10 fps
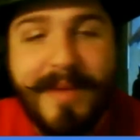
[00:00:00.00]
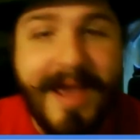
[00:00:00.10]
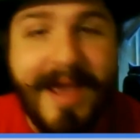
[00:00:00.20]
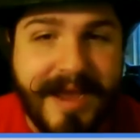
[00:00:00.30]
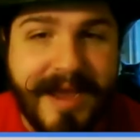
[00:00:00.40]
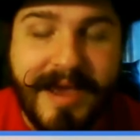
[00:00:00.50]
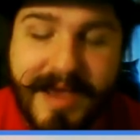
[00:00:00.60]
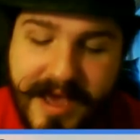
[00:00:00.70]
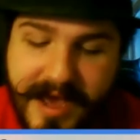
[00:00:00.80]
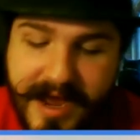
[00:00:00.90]
make.
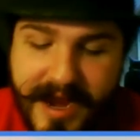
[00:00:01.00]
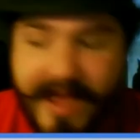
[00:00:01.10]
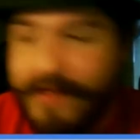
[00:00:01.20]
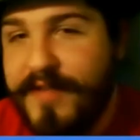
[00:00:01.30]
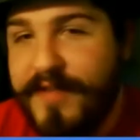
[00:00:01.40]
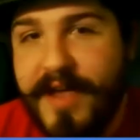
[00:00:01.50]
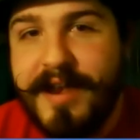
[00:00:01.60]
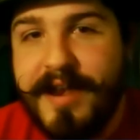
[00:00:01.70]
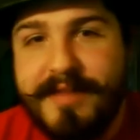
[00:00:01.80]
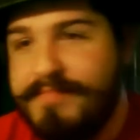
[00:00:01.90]
Like, there's
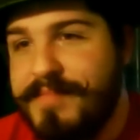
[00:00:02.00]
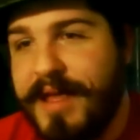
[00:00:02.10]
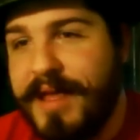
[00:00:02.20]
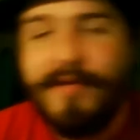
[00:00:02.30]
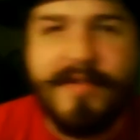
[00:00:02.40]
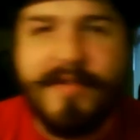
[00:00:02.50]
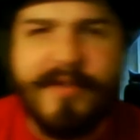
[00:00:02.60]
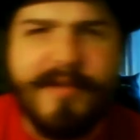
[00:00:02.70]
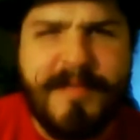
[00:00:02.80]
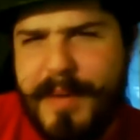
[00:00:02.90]
not. like
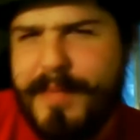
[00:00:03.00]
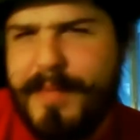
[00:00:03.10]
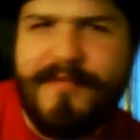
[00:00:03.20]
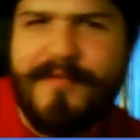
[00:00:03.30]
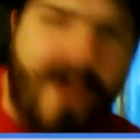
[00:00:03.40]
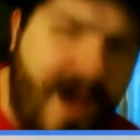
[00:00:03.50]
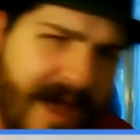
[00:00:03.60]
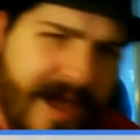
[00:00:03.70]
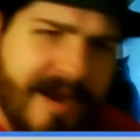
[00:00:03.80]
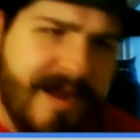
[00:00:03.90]
there's people have
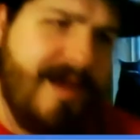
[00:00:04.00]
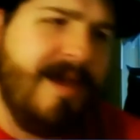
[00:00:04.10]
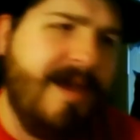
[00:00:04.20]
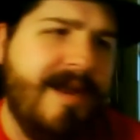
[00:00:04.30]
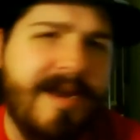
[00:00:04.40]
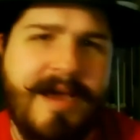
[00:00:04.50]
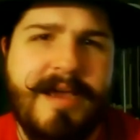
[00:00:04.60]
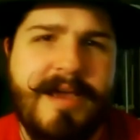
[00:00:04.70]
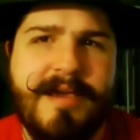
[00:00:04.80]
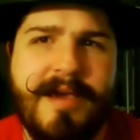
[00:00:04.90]
tried and
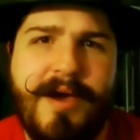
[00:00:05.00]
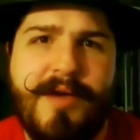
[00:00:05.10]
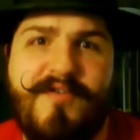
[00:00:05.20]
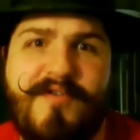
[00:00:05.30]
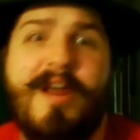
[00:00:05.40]
like Jedi